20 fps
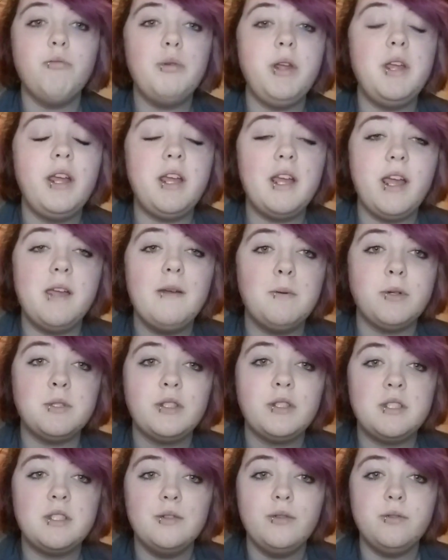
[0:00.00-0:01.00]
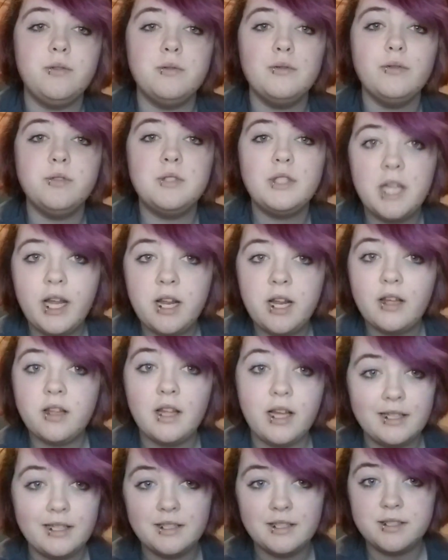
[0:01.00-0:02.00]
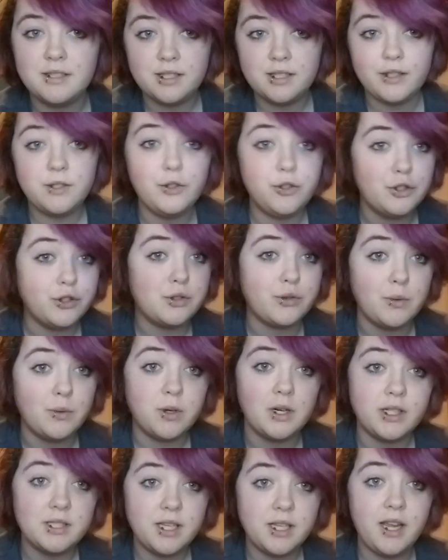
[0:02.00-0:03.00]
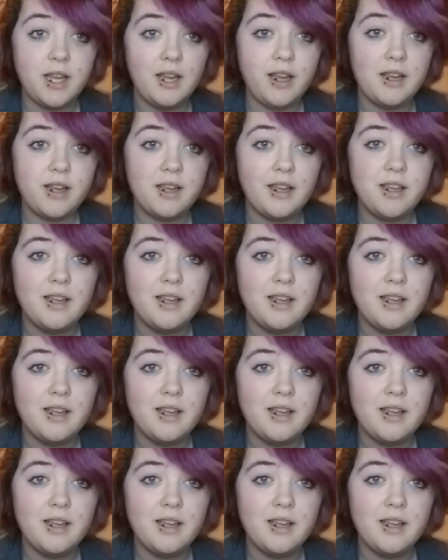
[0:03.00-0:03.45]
being able to take classes that you just want to take.